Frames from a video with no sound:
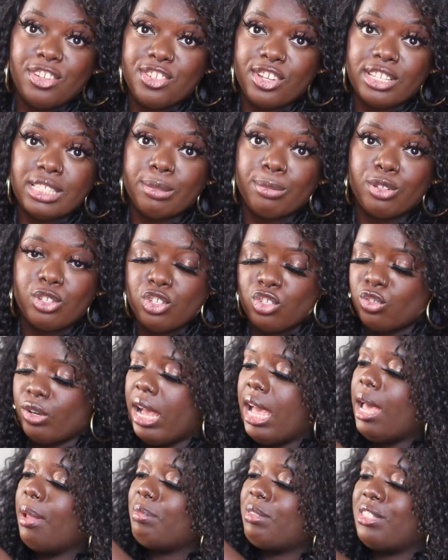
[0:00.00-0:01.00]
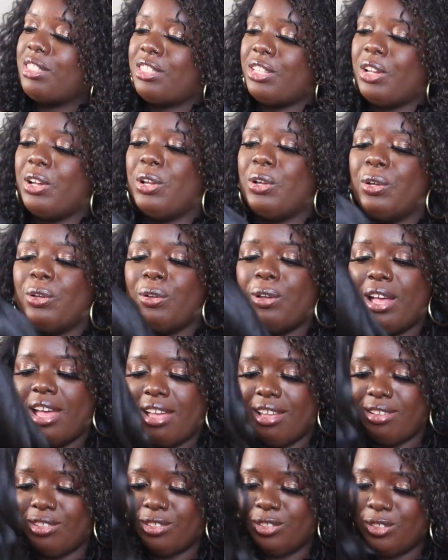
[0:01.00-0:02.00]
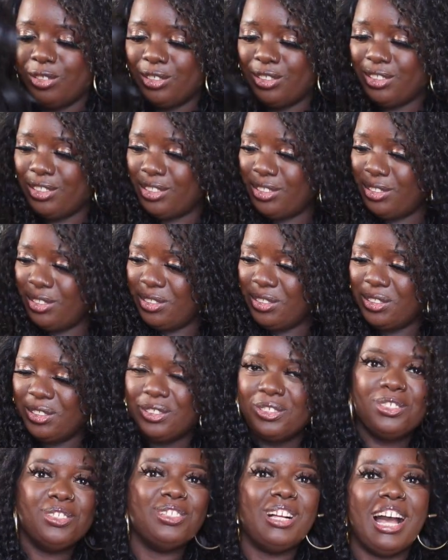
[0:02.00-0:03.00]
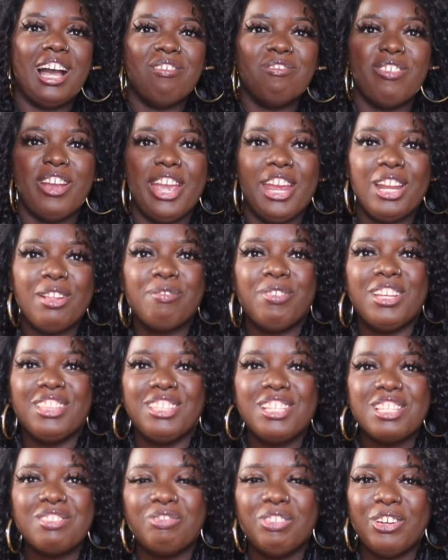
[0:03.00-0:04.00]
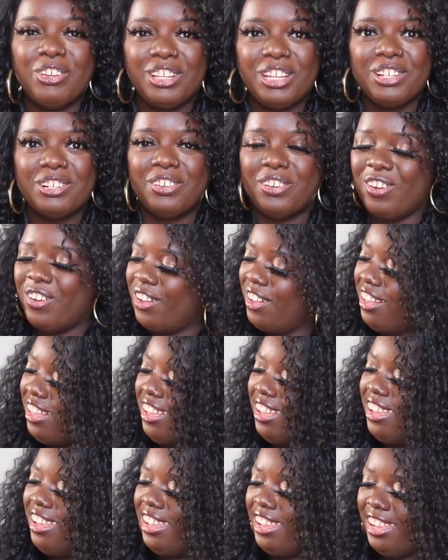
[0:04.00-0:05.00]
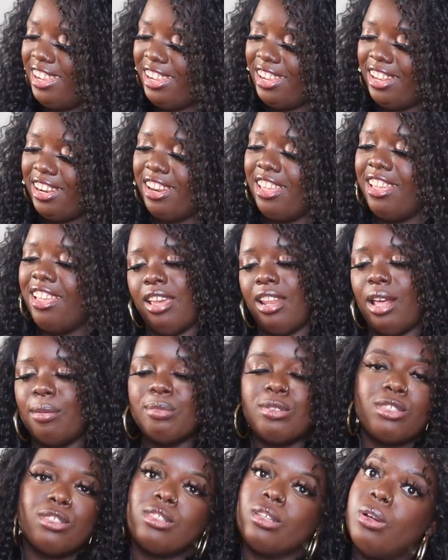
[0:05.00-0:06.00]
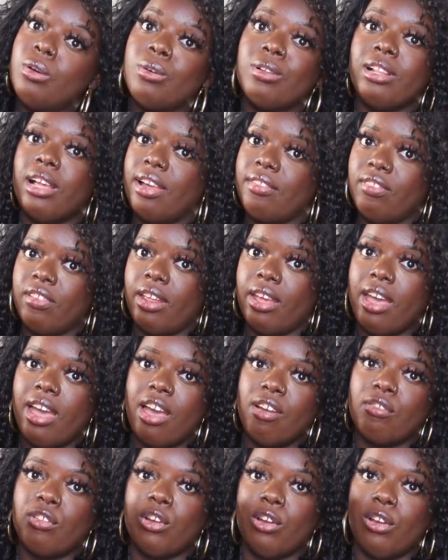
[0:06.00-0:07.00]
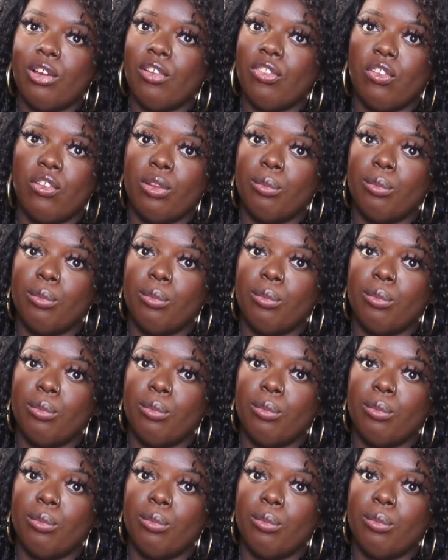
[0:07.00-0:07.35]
adjustable straps. So, ooh. Ooh, I'm ready to put this beauty on. And I'm so glad that I have her in the